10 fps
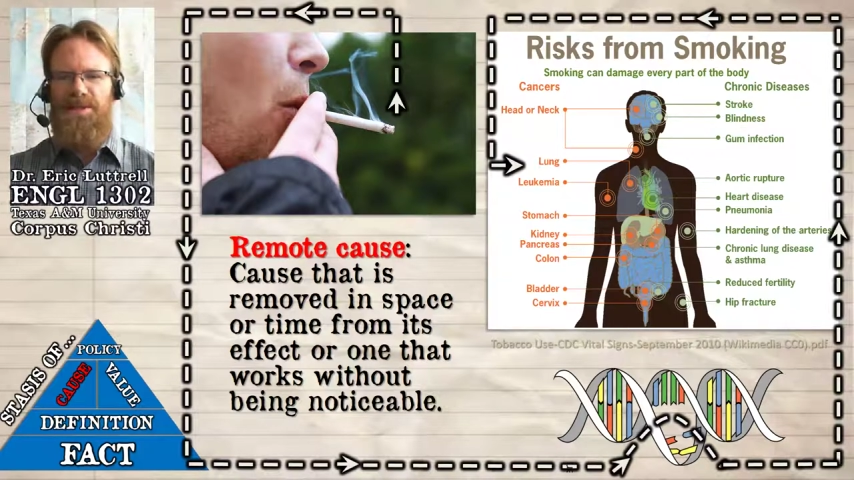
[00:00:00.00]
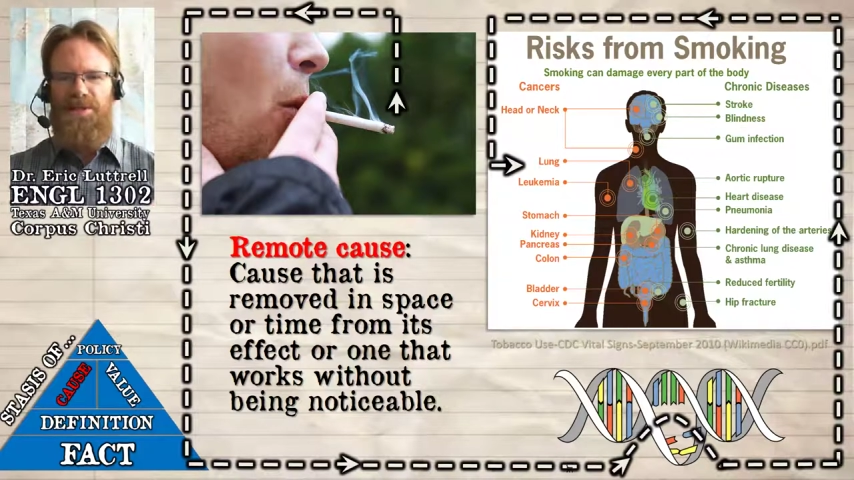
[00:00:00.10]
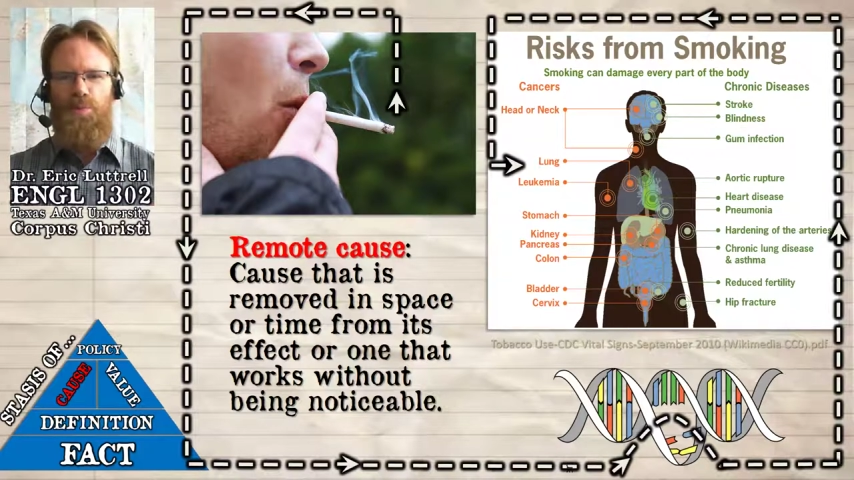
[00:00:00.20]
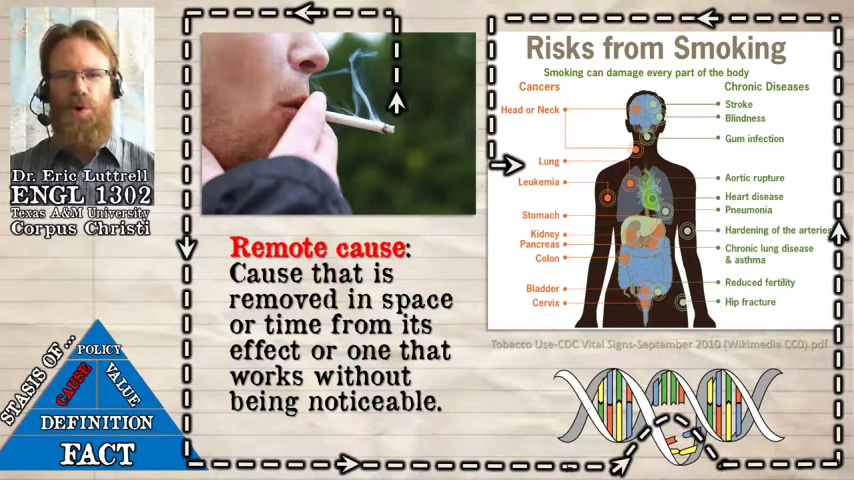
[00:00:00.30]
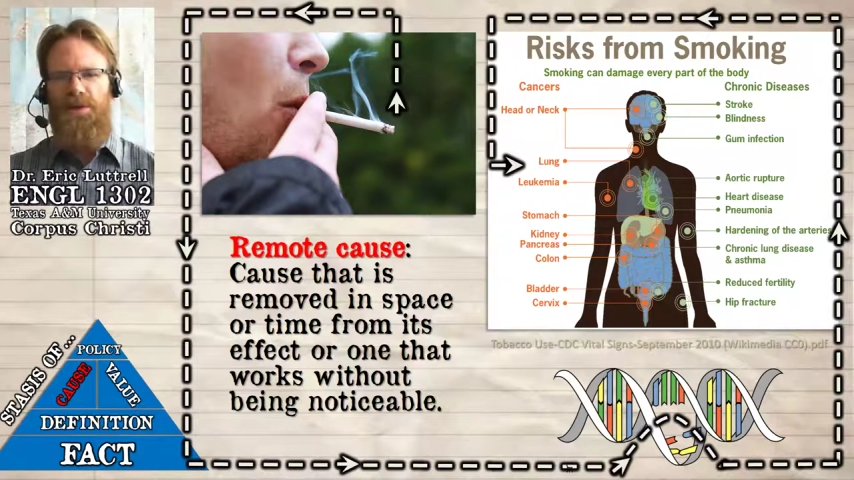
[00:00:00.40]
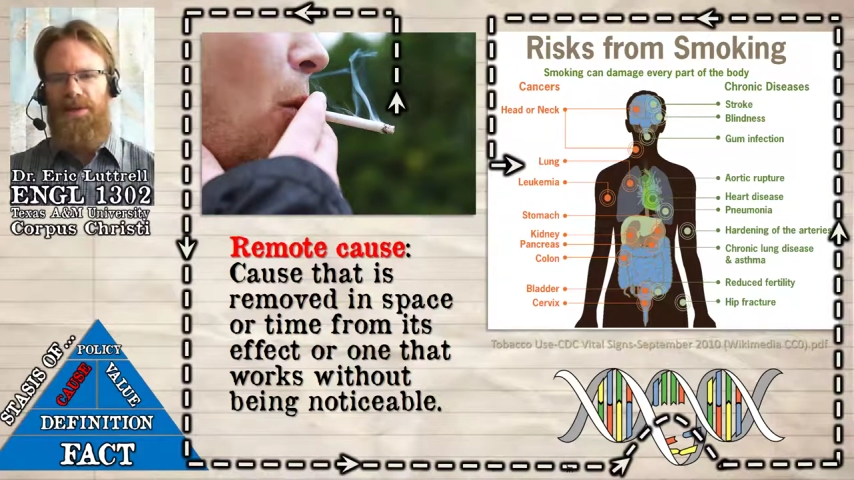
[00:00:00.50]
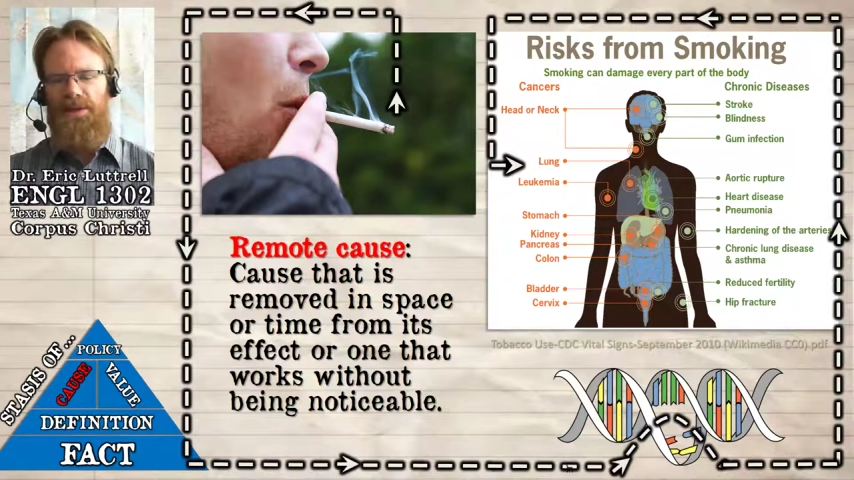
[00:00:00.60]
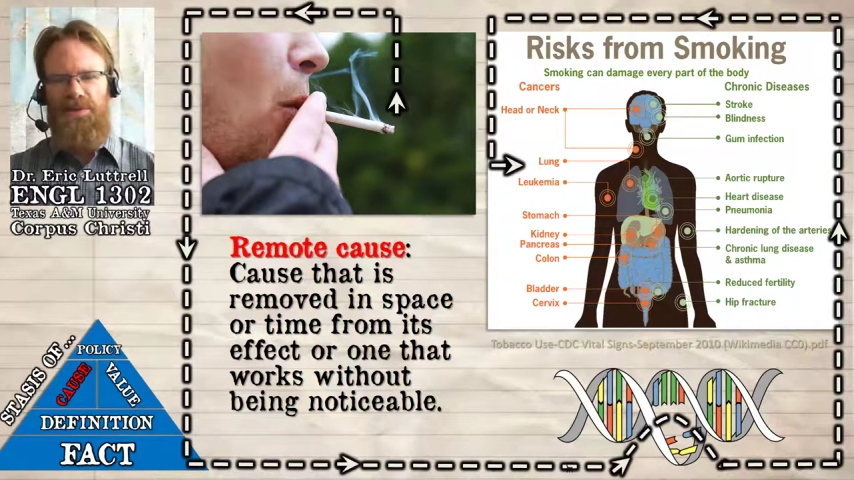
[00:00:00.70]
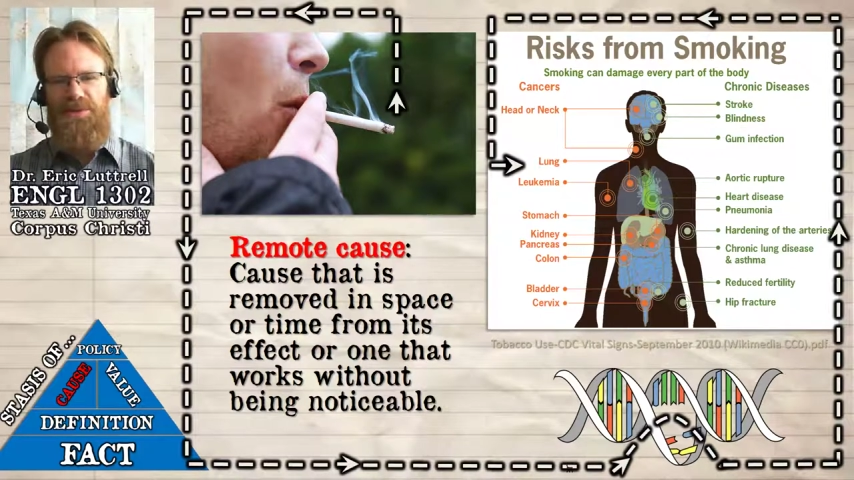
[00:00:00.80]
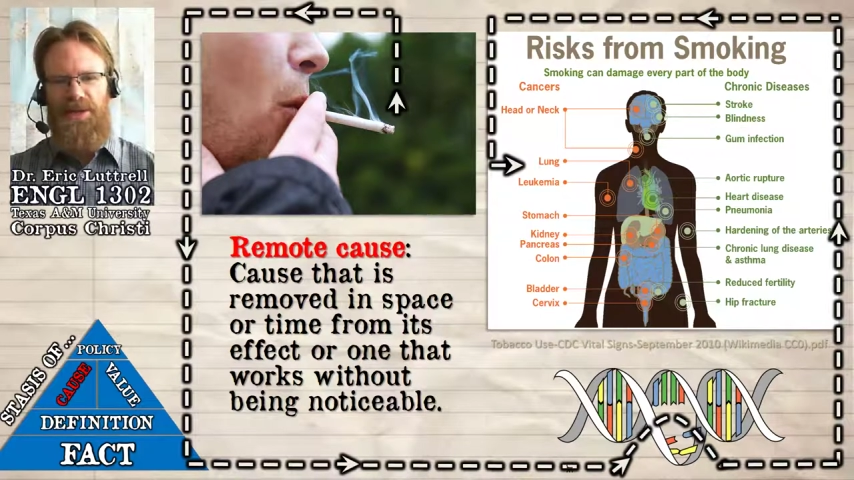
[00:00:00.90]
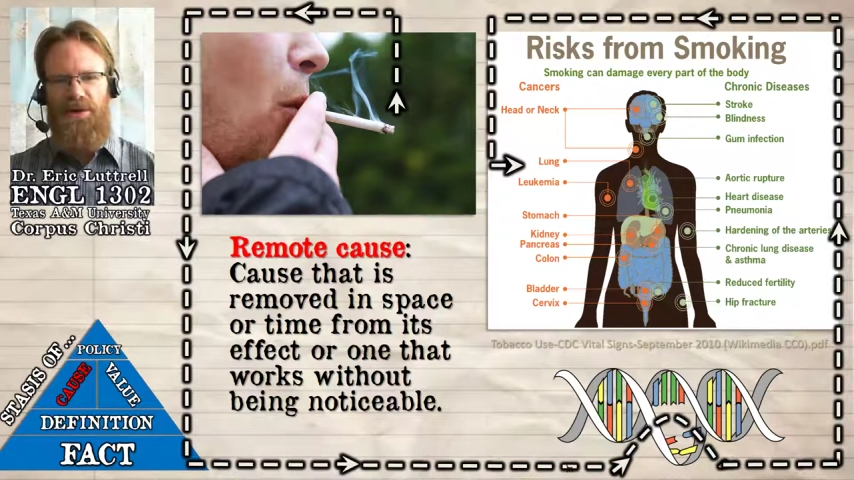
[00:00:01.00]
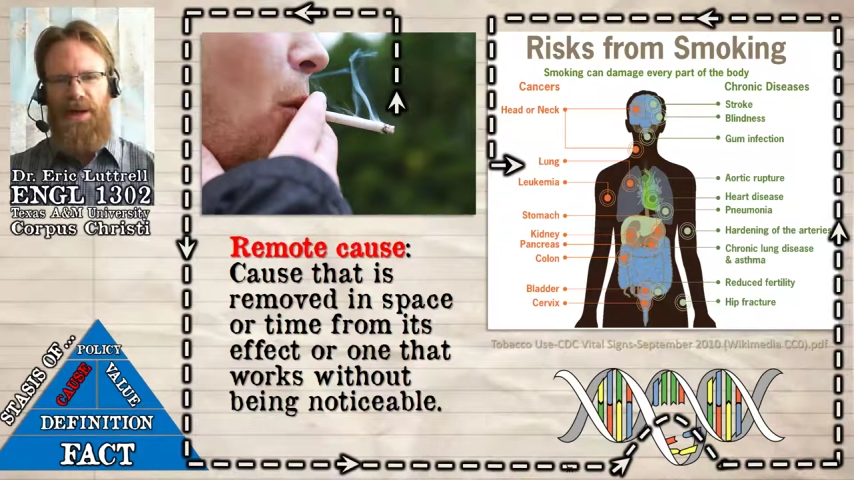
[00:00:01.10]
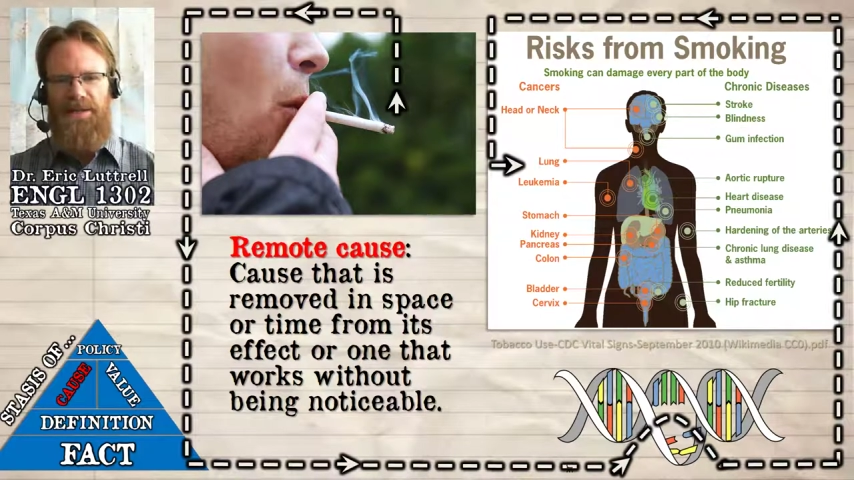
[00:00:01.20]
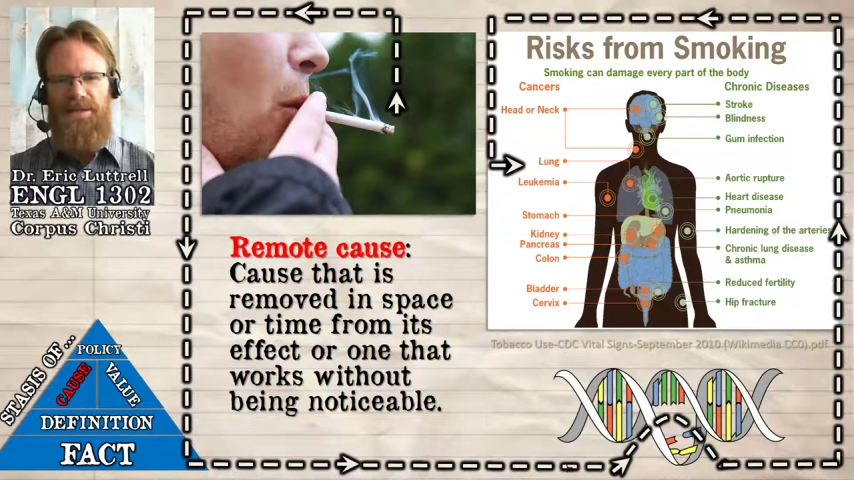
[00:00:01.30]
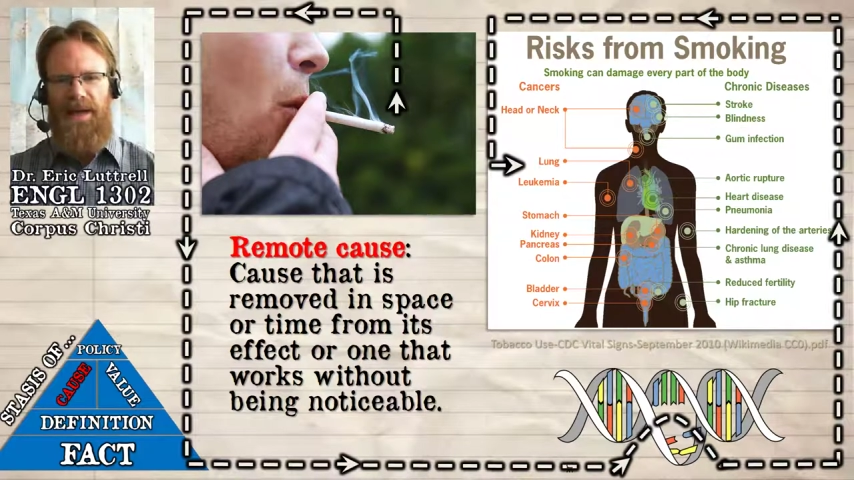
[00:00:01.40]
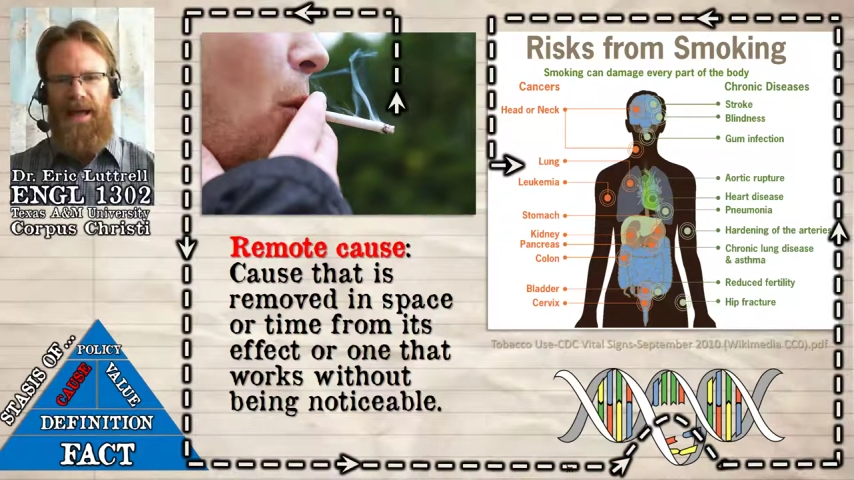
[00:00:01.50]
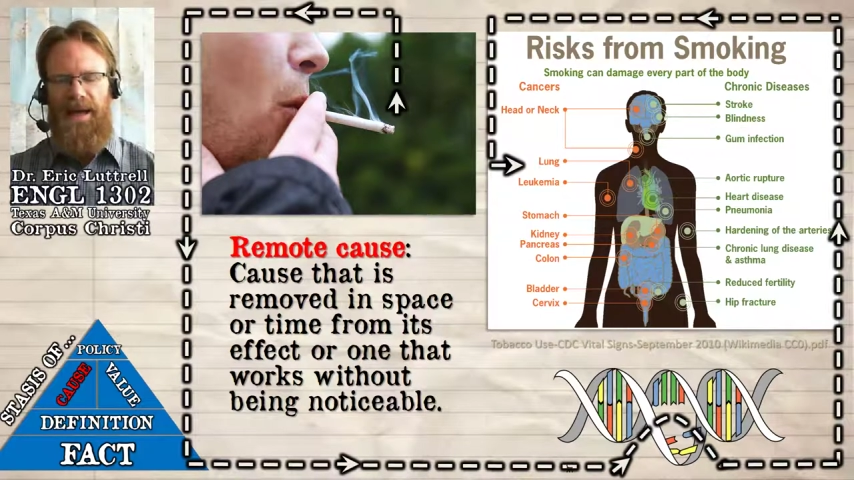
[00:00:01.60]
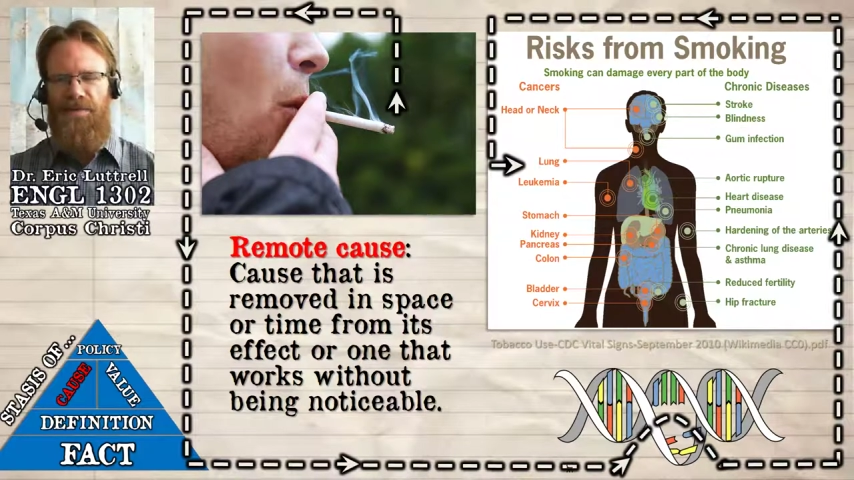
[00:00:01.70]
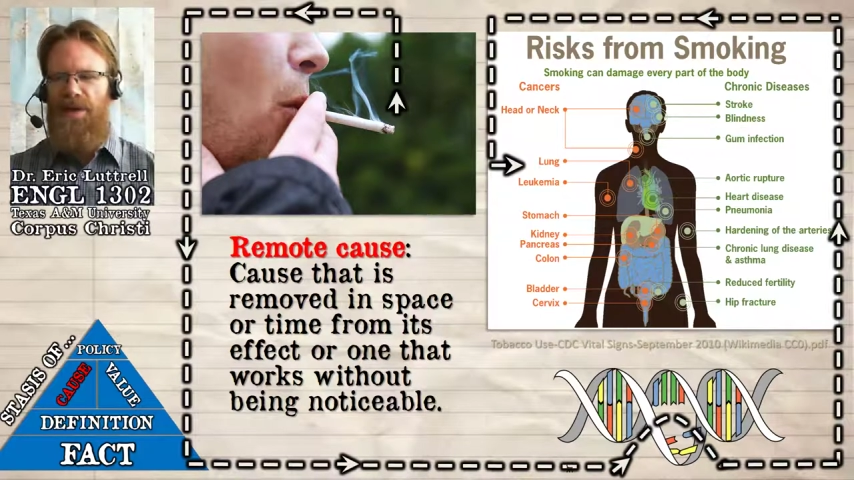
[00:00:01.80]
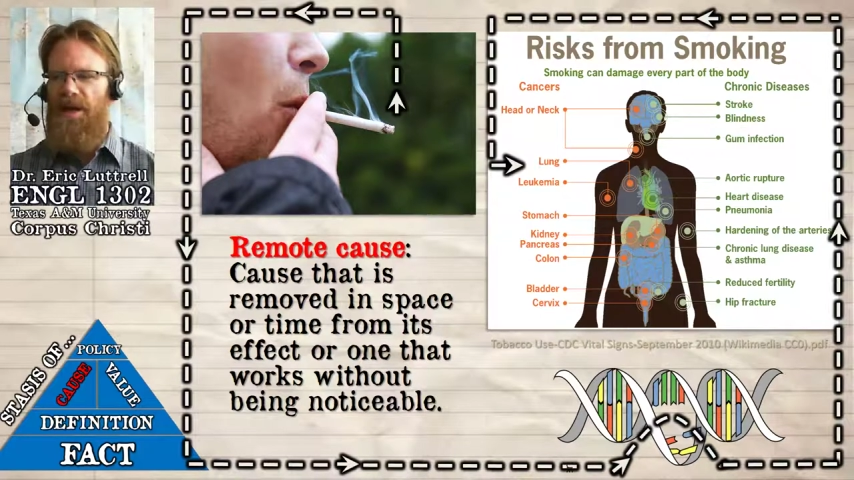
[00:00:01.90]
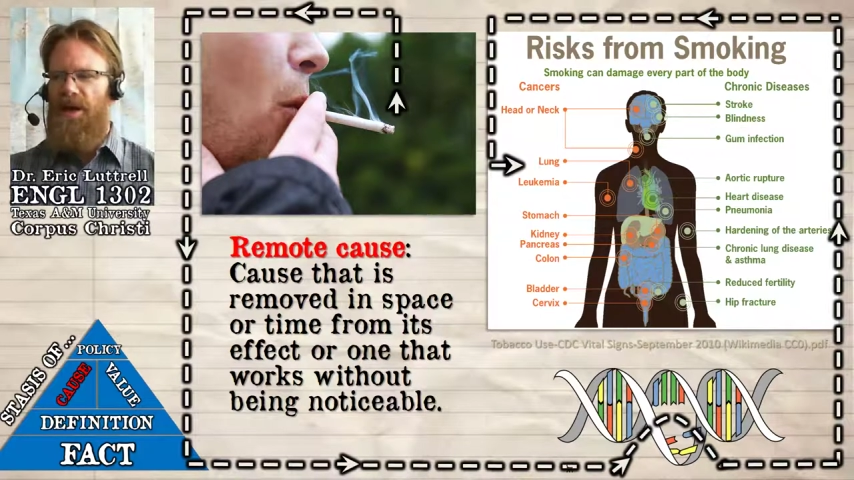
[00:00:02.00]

this one little cigarette is going to have